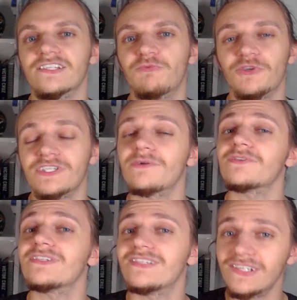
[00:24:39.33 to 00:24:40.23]
Sports. And I
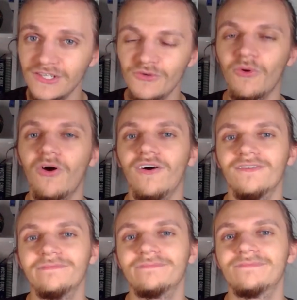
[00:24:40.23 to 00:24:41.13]
will see you
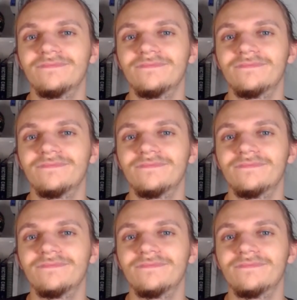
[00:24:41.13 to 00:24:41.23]
all